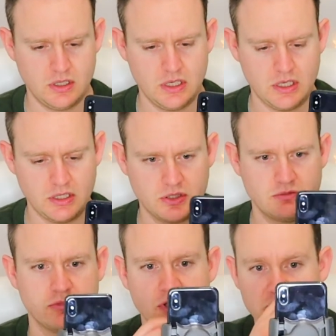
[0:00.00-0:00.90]
on. And it
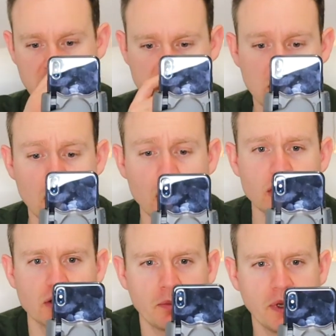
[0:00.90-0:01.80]
does things.
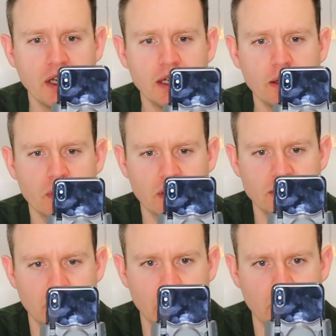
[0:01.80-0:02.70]
So immediately when I
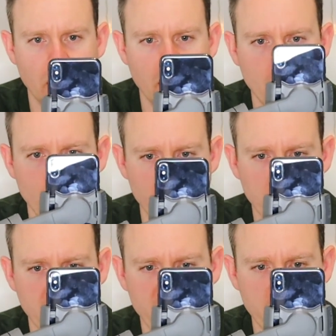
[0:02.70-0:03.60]
turn it on with
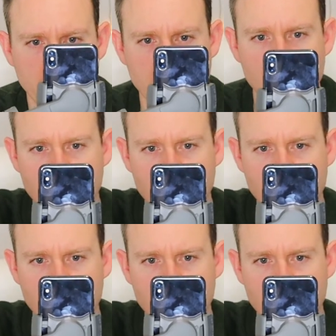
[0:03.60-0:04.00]
my phone in,